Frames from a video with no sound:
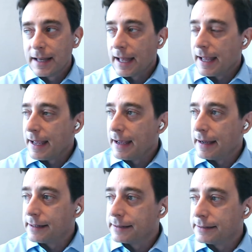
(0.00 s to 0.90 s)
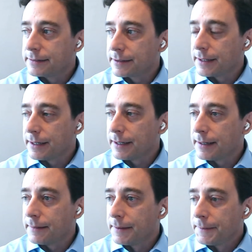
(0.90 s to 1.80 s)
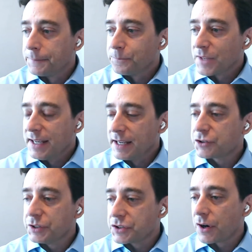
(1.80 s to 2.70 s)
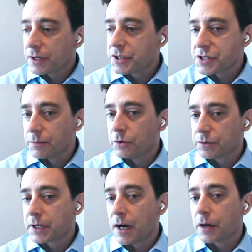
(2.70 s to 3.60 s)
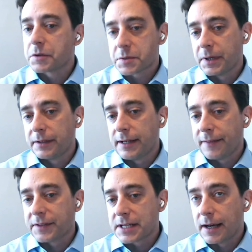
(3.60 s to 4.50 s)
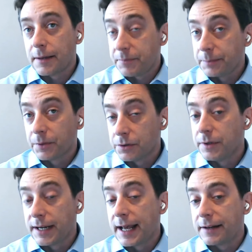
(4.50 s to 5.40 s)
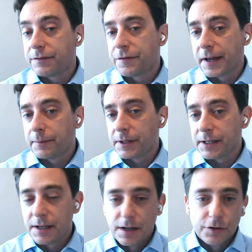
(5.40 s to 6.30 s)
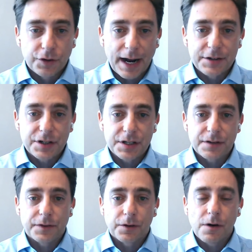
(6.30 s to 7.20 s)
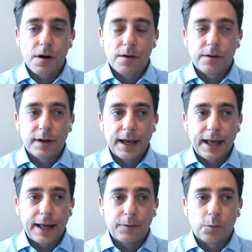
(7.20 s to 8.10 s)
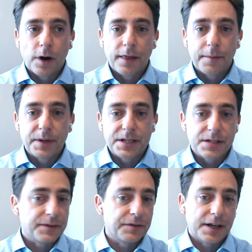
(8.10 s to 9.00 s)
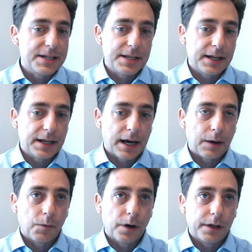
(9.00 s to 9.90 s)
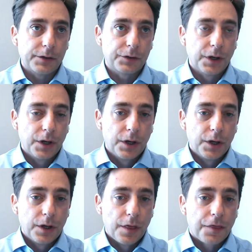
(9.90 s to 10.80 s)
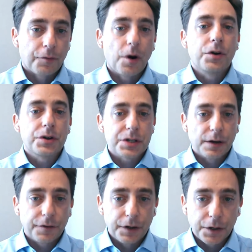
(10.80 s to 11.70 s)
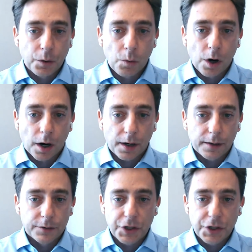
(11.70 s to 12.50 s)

And he actually talked to some older congressmen at the time, people who had had family tragedies of their own. And one of the pieces of advice that he got was, throw yourself into your work.